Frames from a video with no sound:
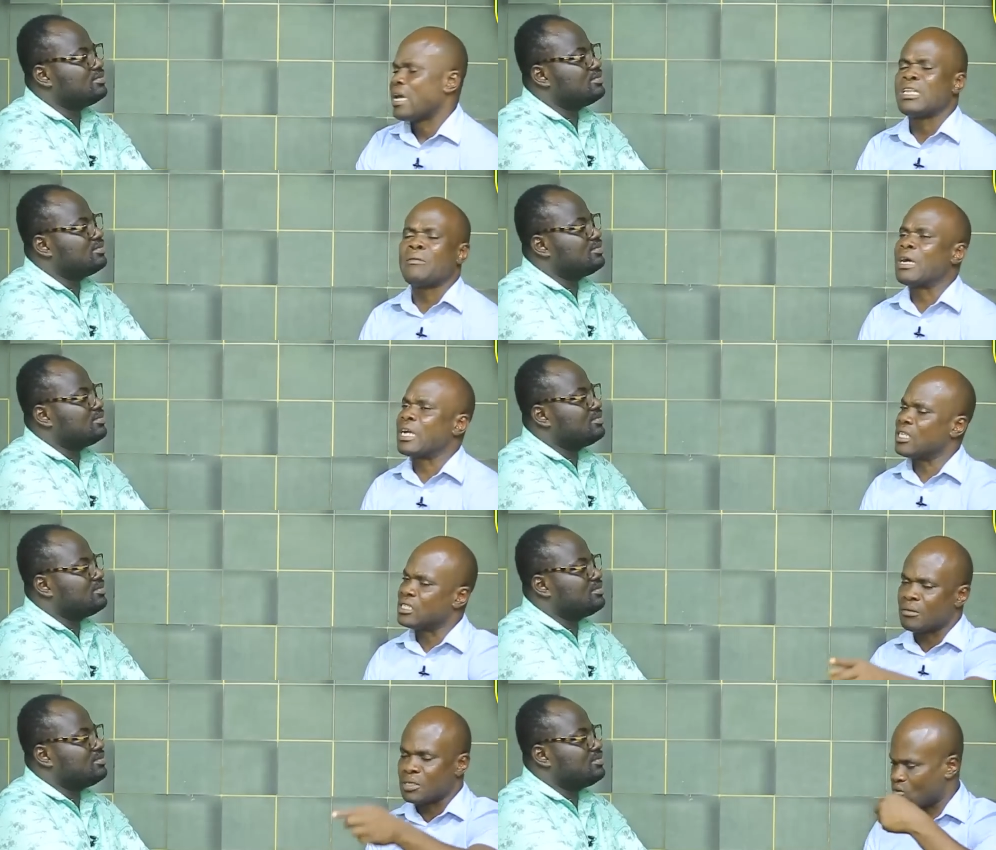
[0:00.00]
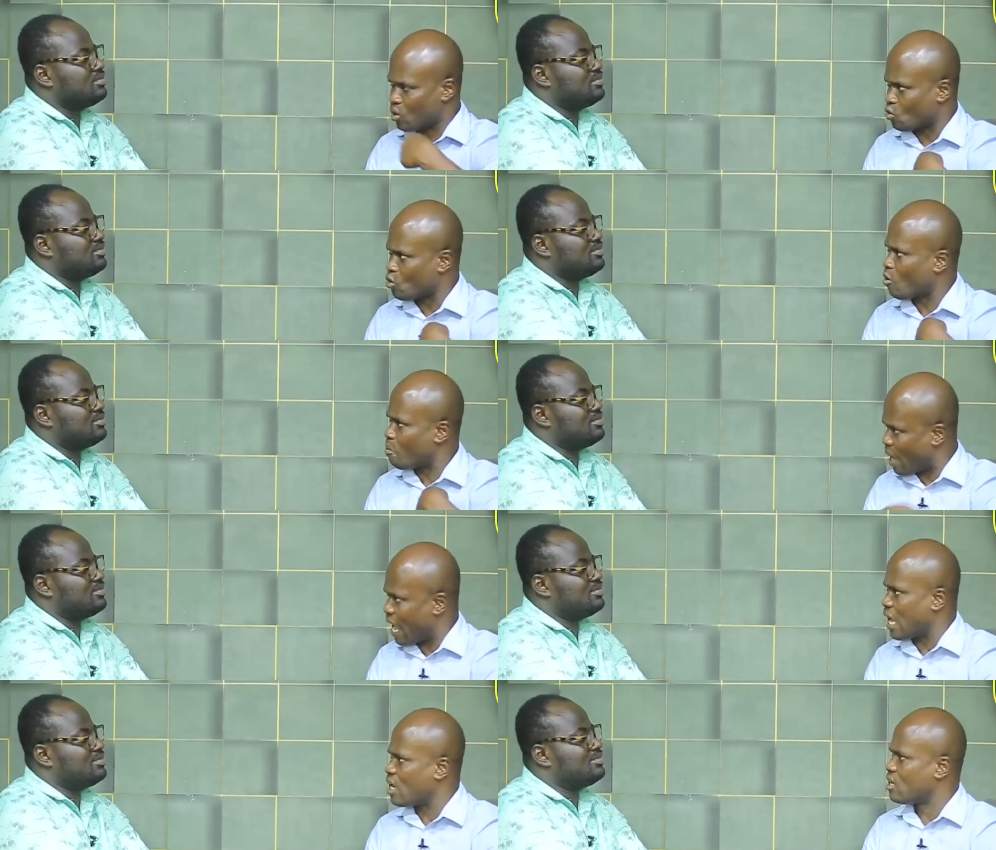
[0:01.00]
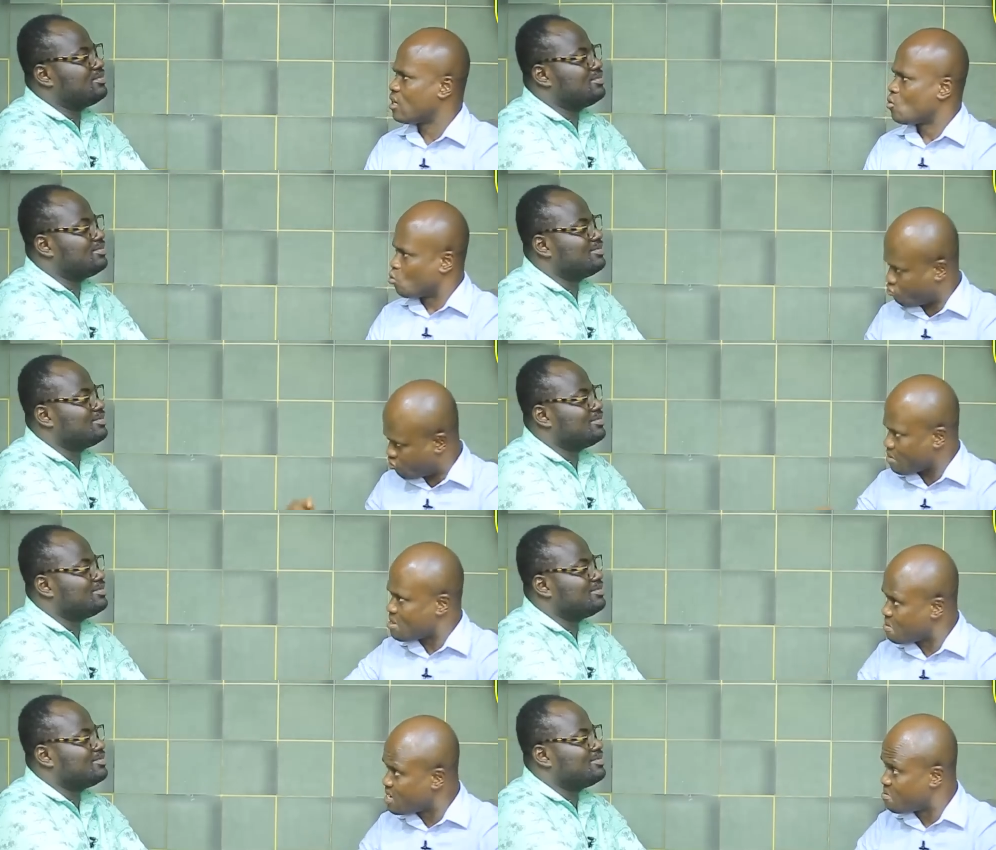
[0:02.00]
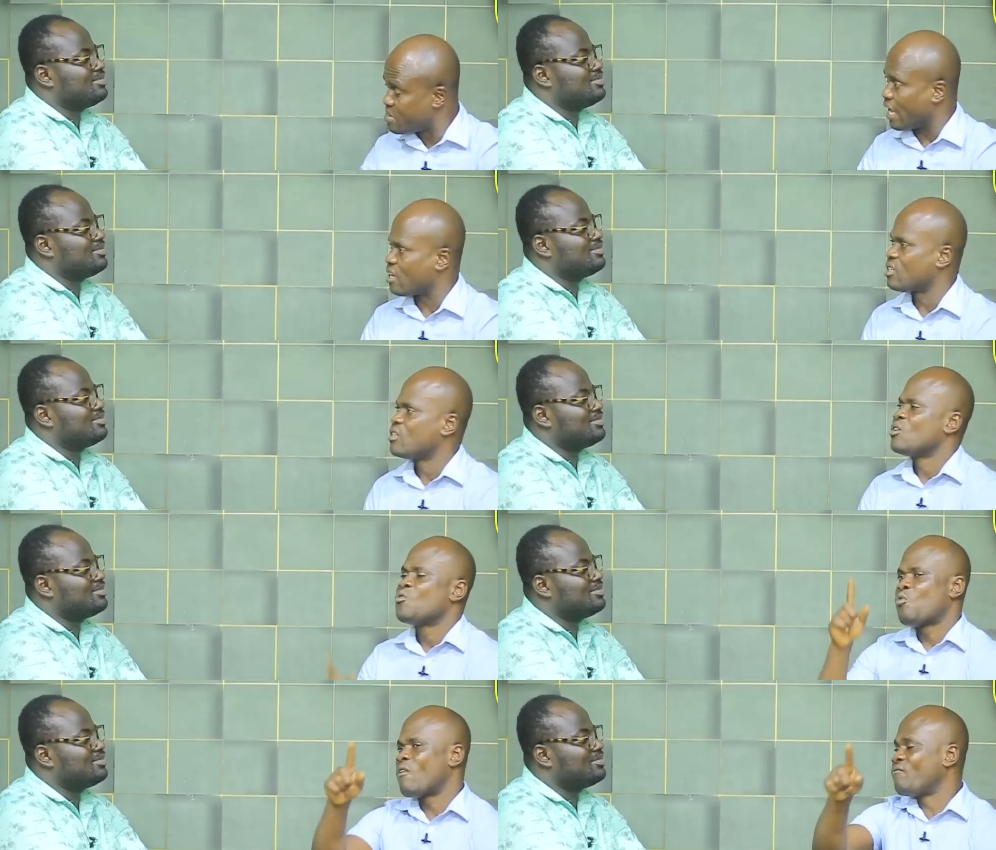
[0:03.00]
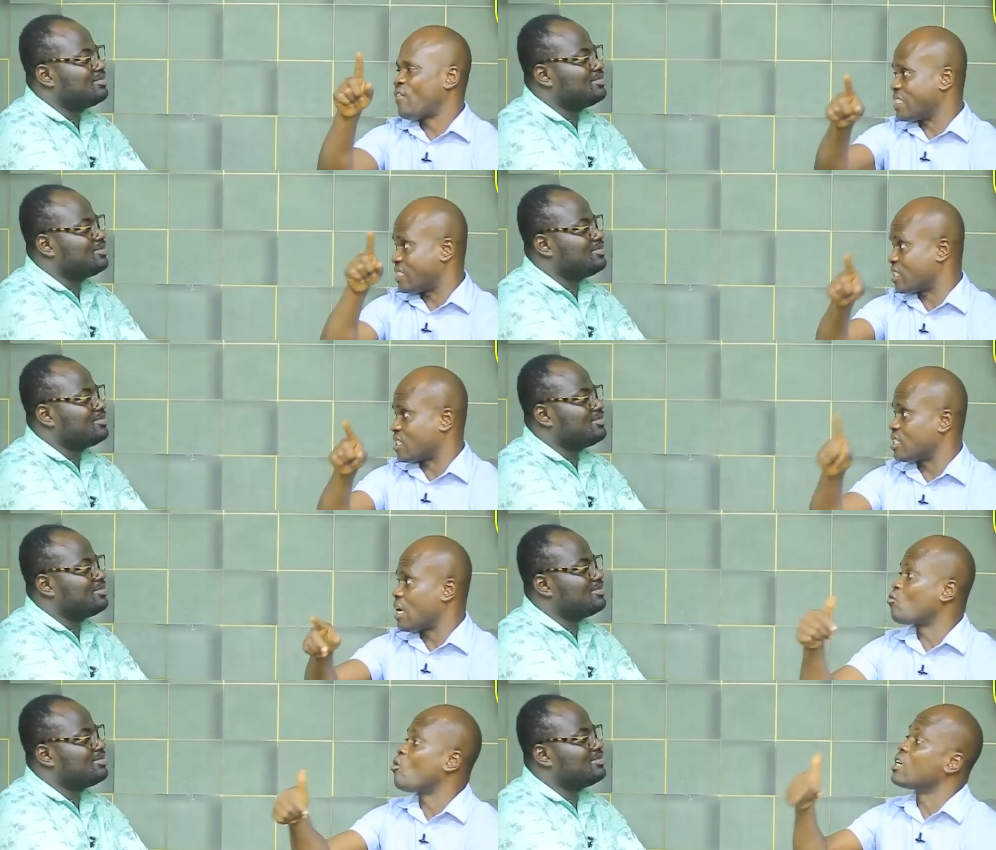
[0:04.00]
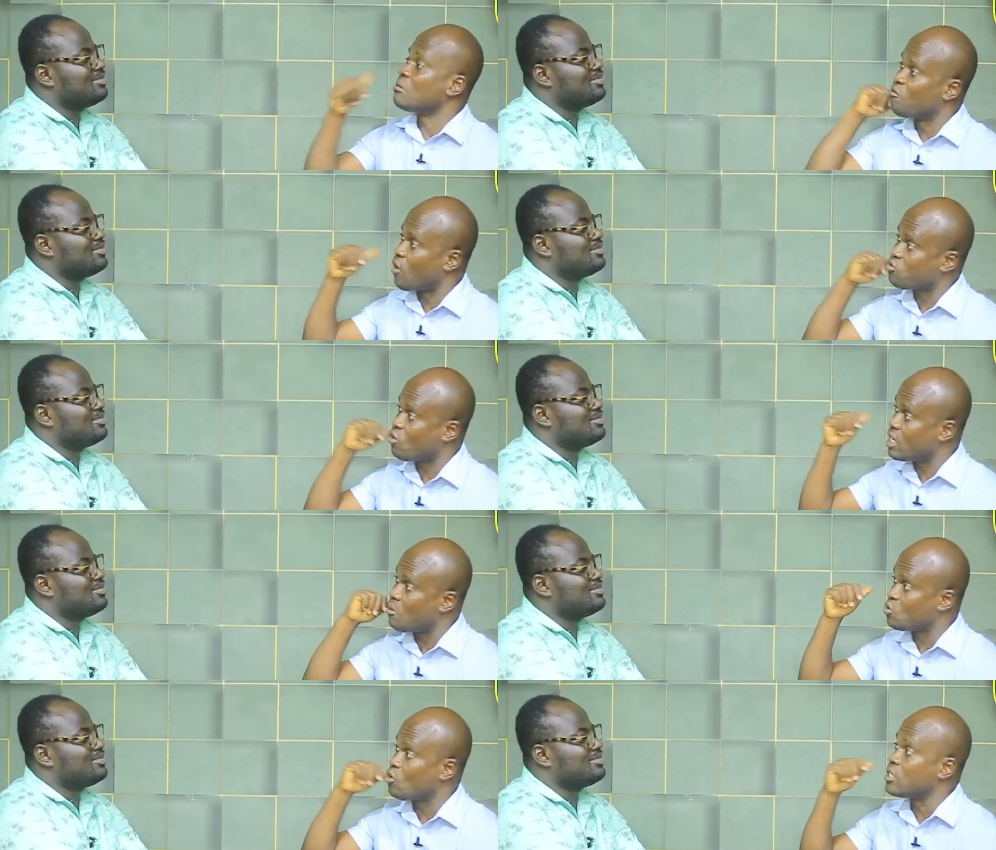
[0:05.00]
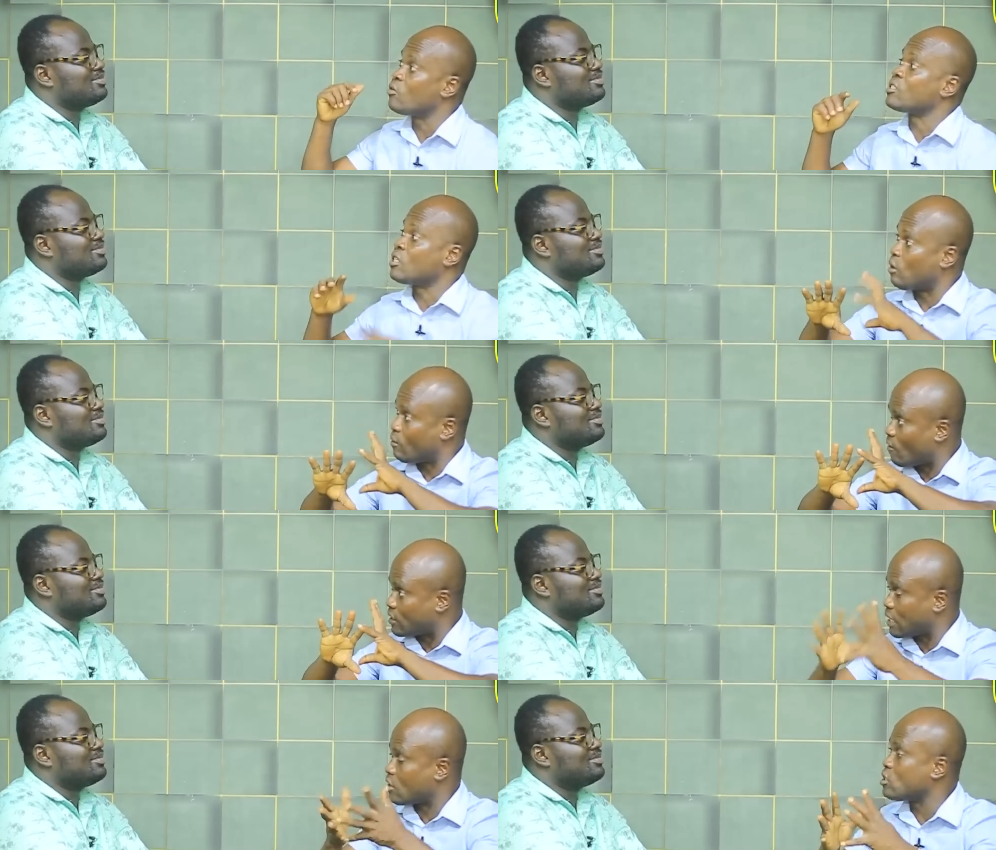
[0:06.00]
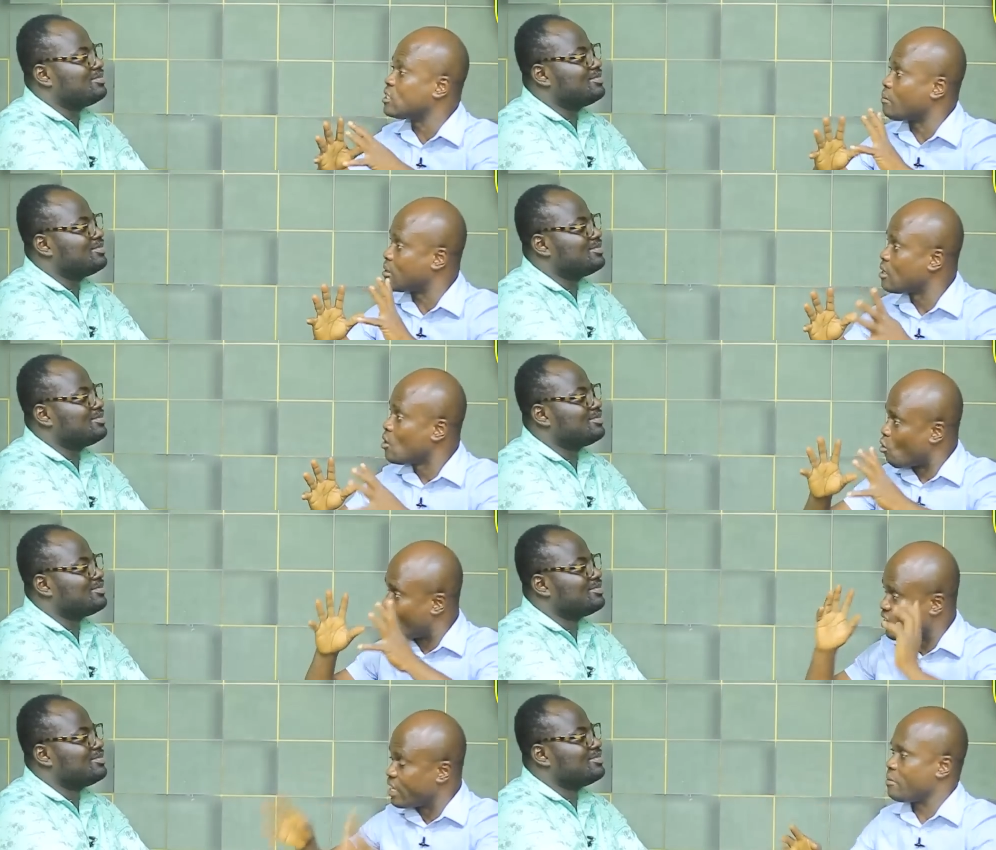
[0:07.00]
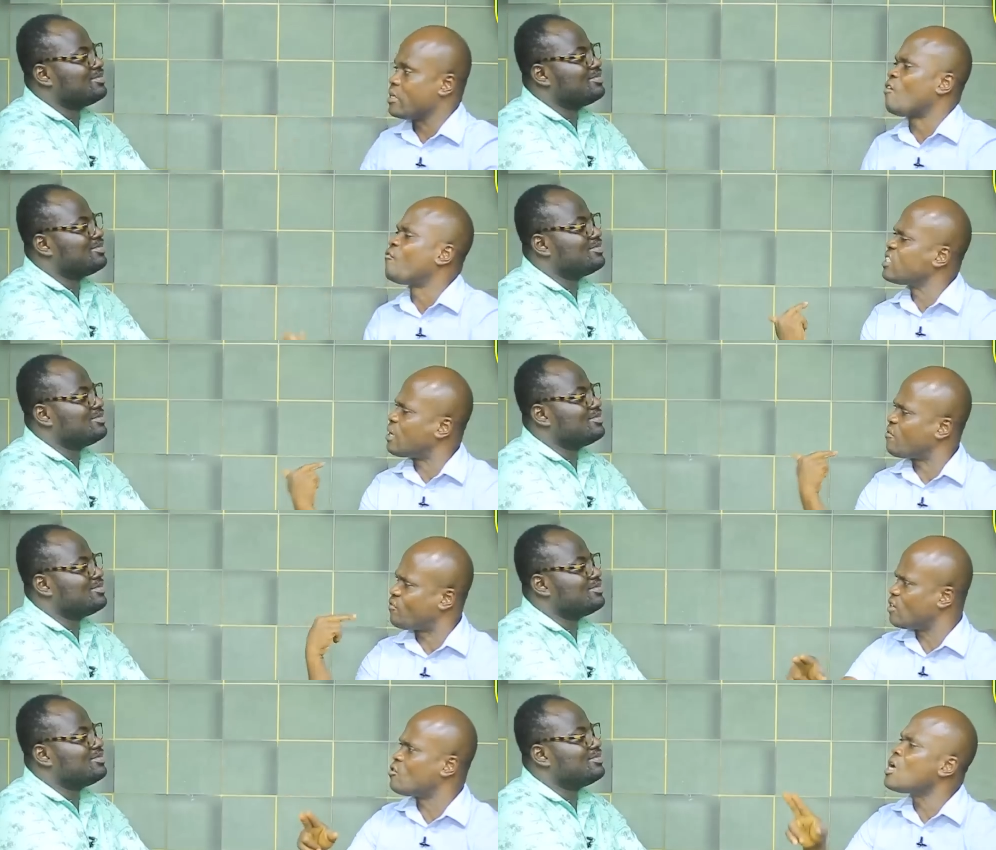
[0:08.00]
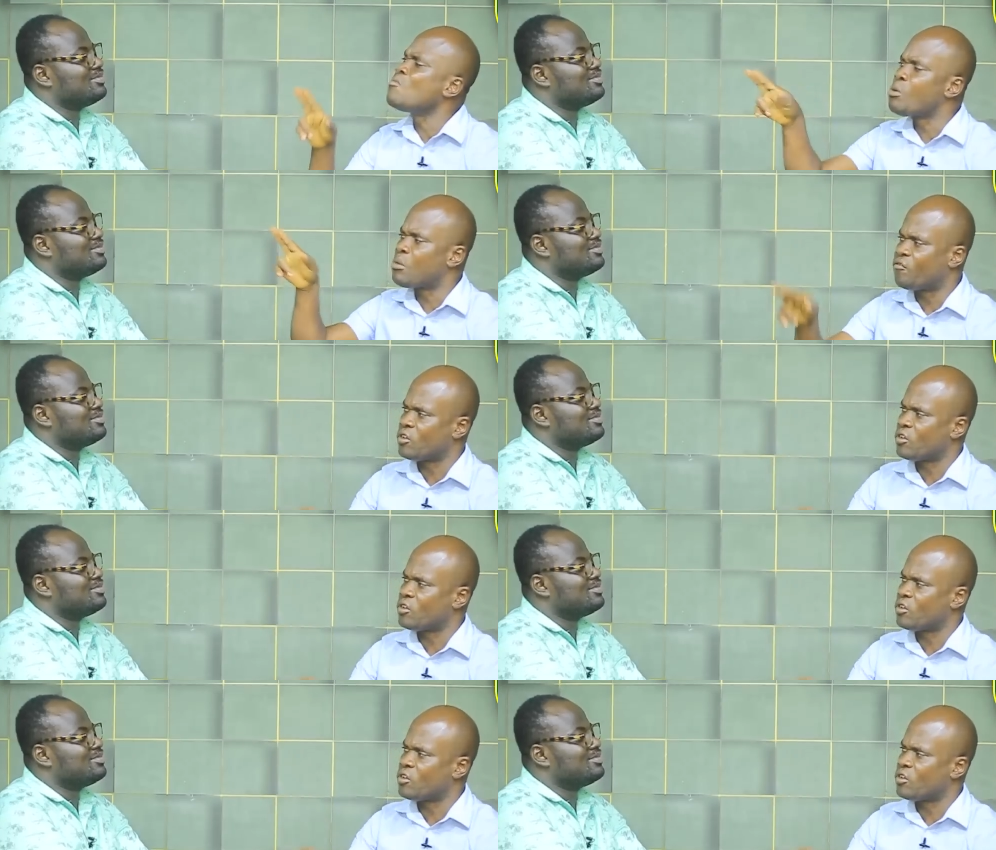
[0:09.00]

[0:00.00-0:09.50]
Speaker 1: and I can't just say what's for your bar. Would trade the Bilibia. One fat sex and I'm conquering before so they were several was sacred in Yame or Frenyame, non Frenyame, friend, a woman